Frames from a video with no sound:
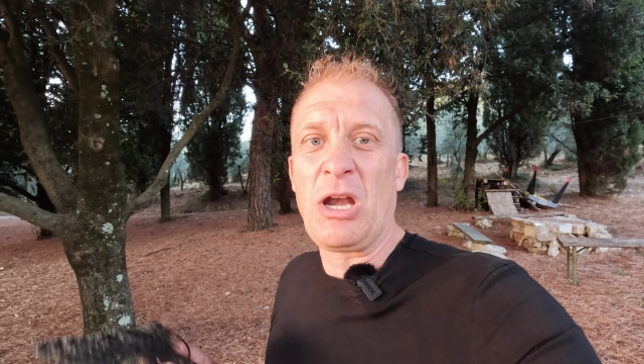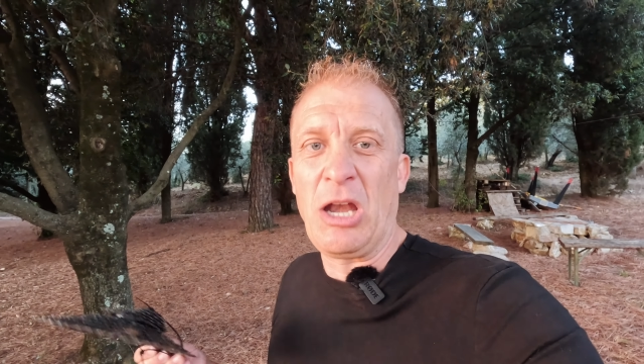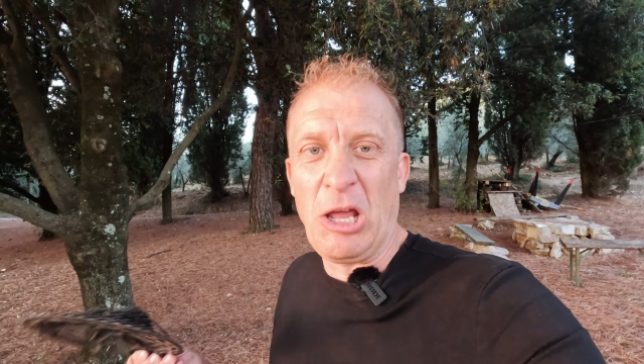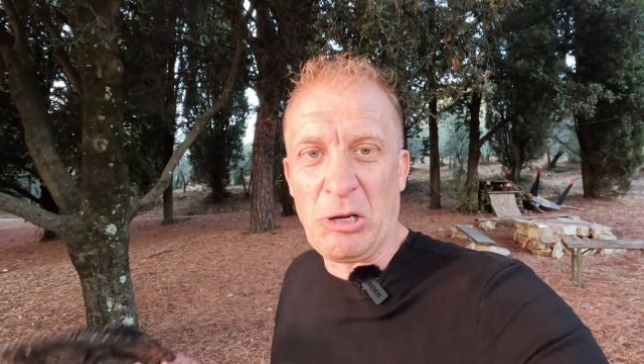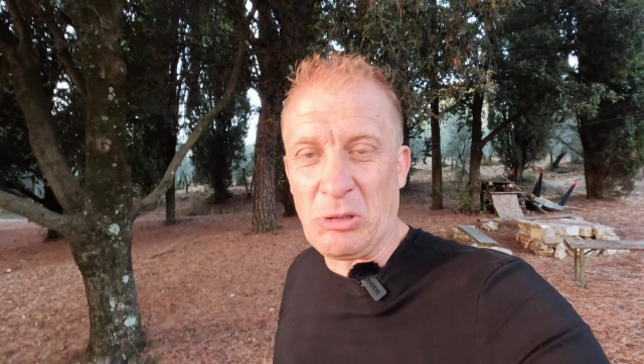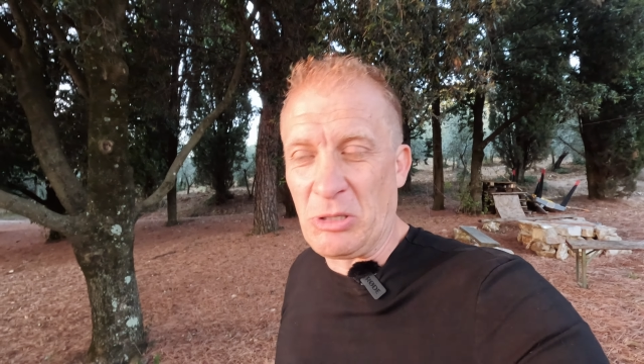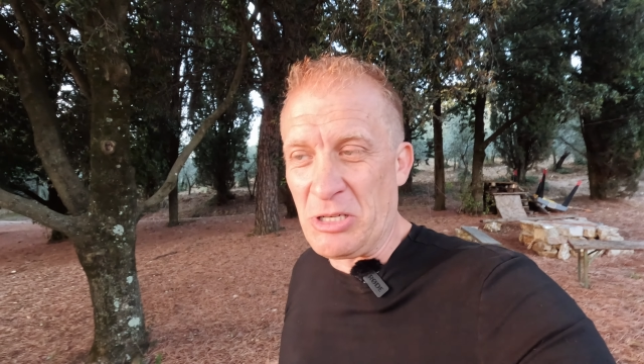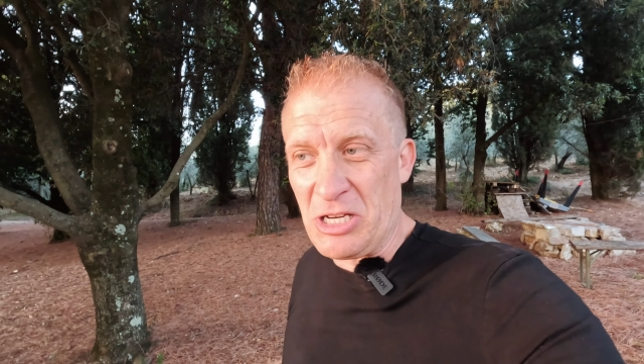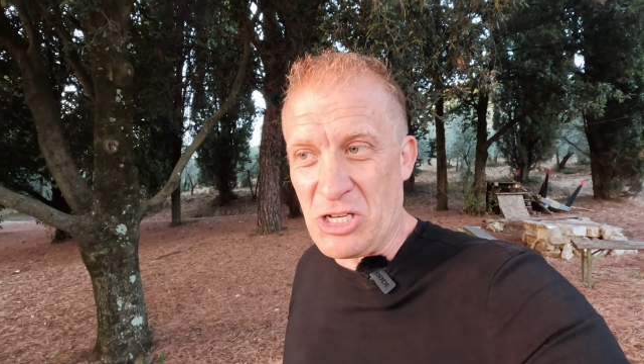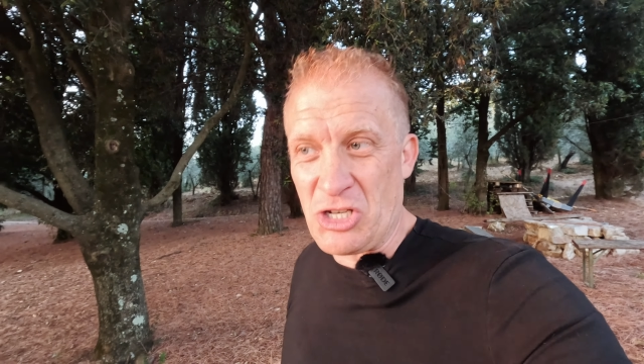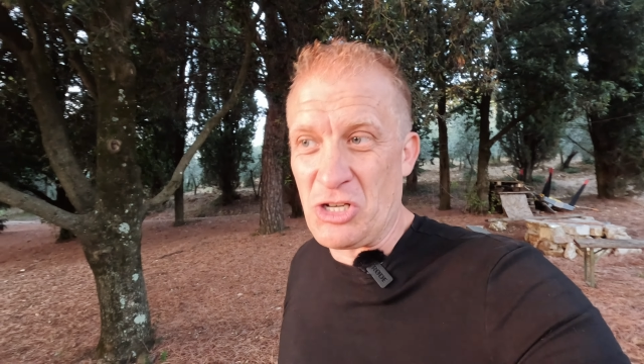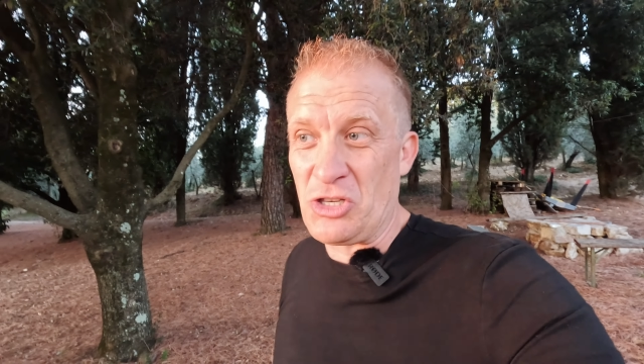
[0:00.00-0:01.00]
local
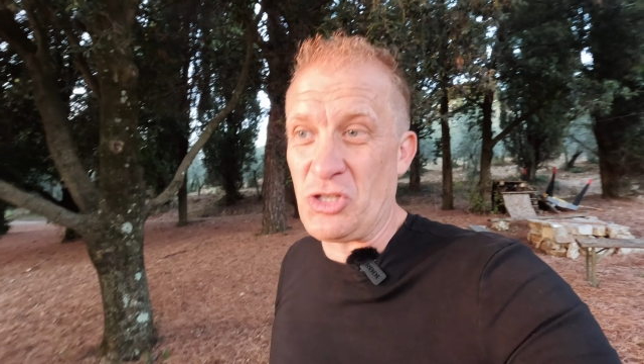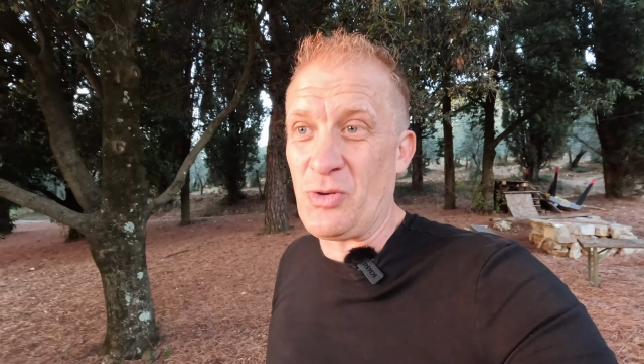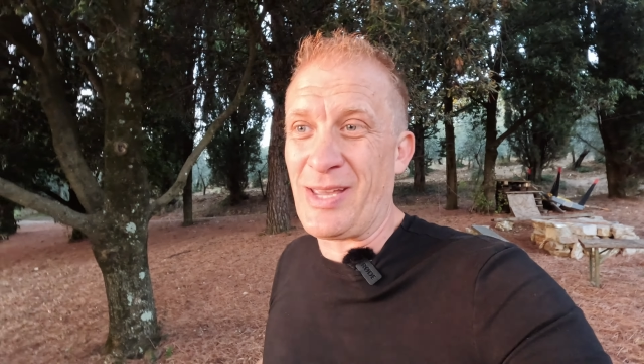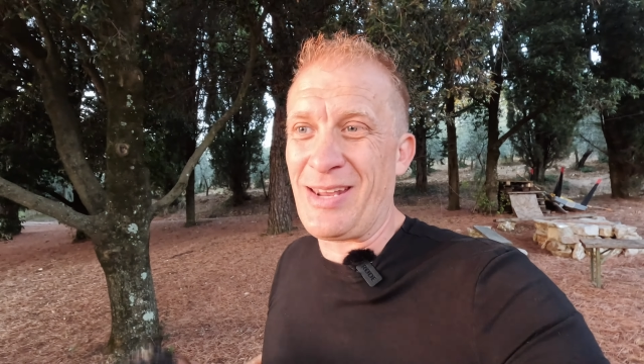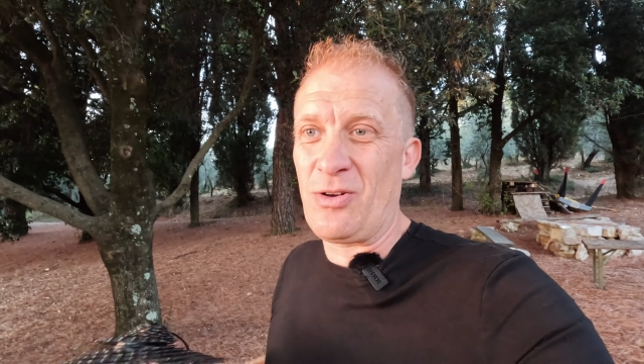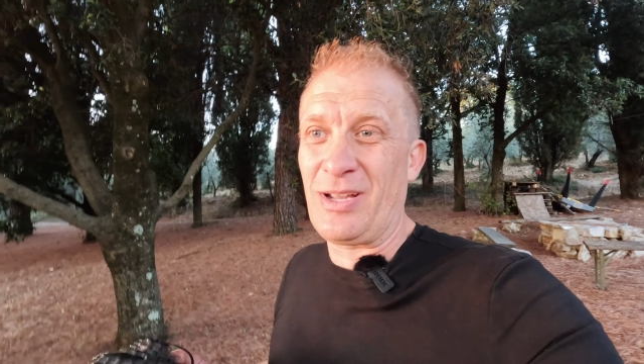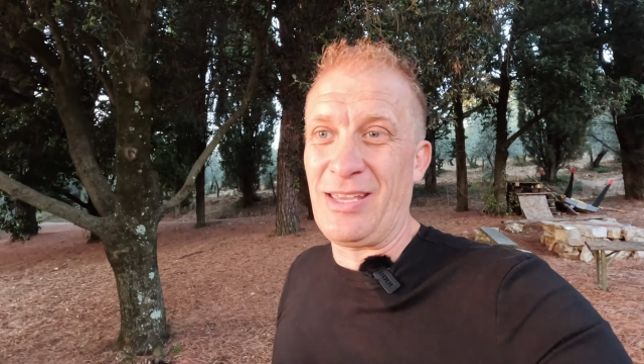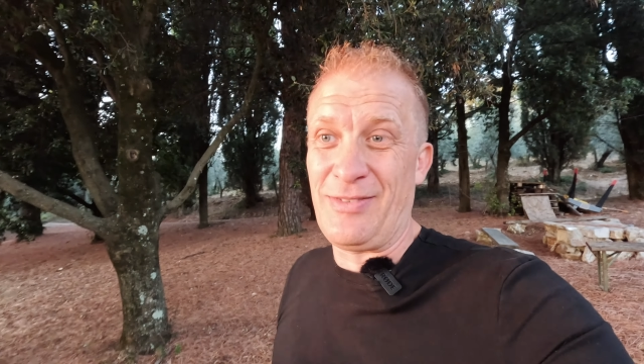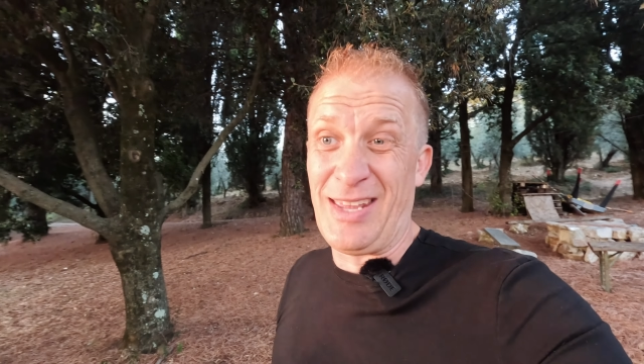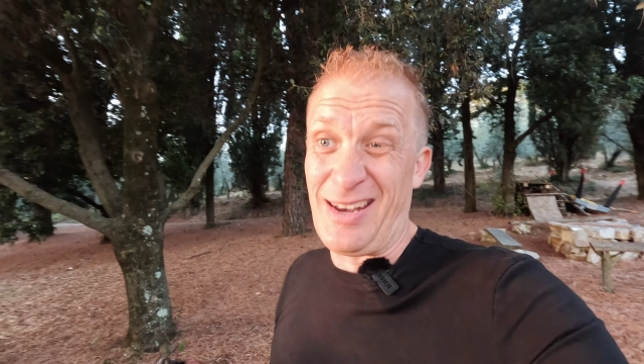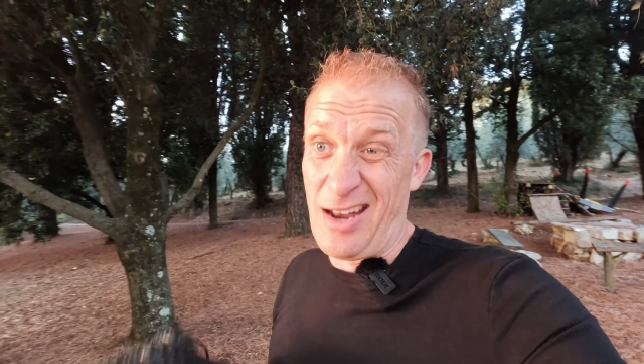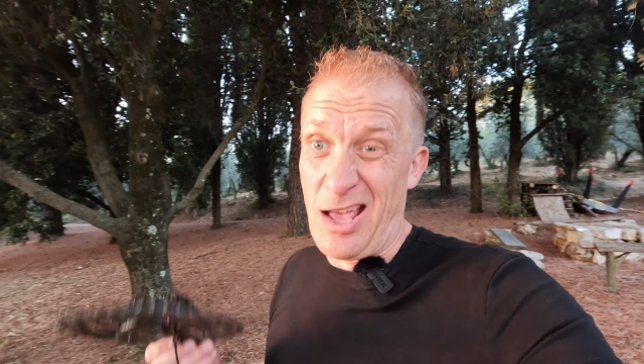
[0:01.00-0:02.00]
conditions you cannot give
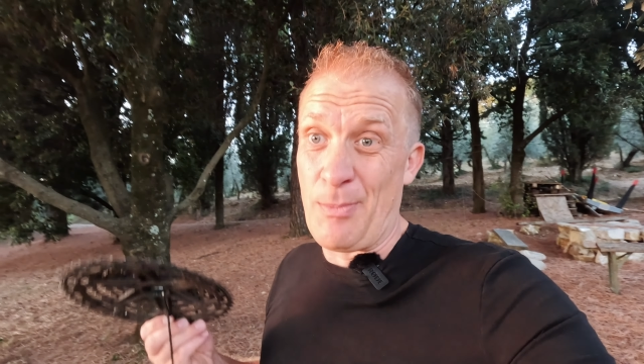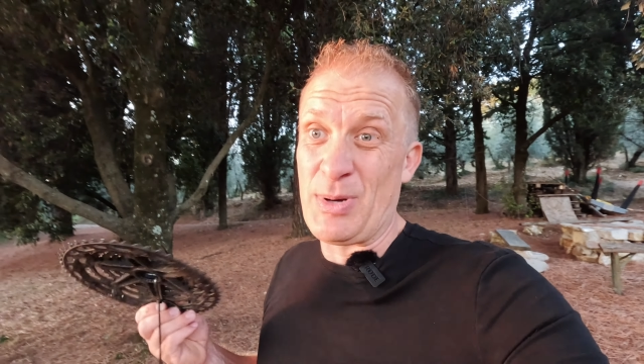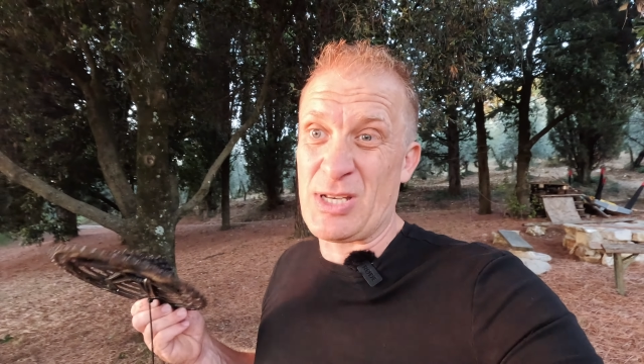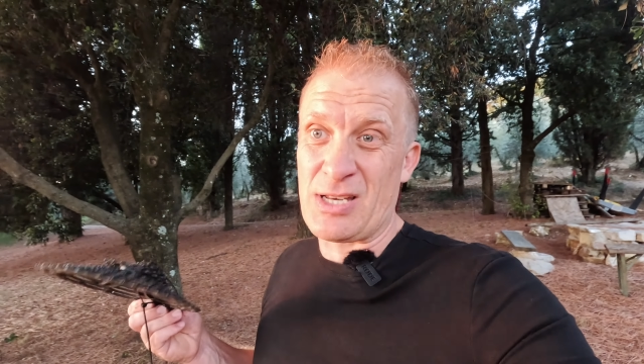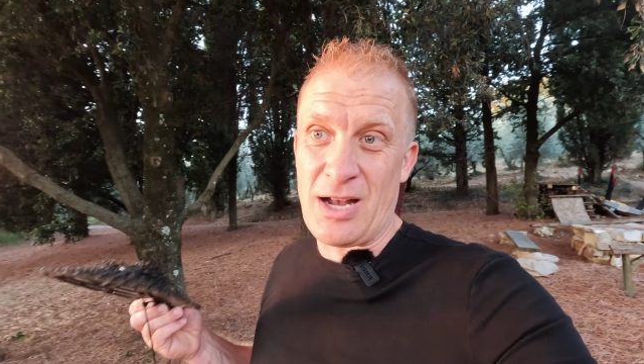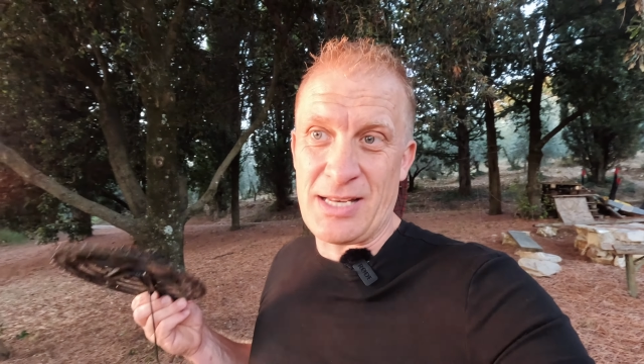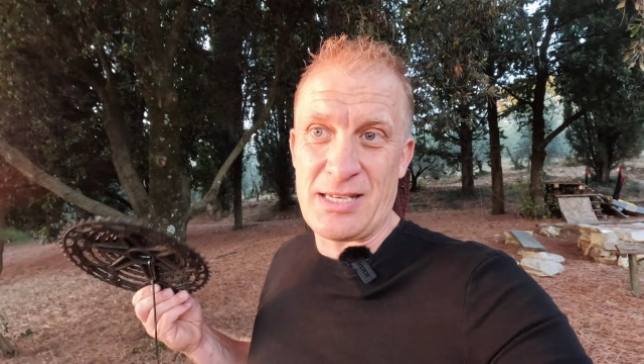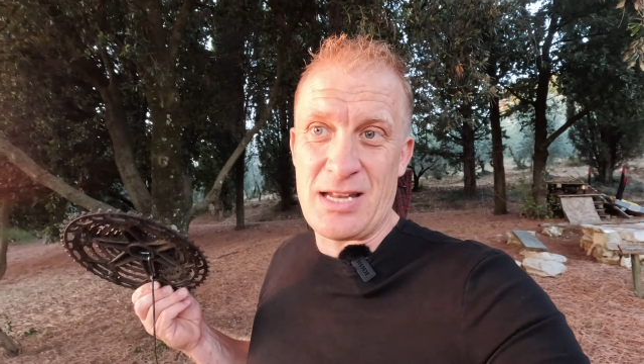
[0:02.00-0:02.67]
it a precise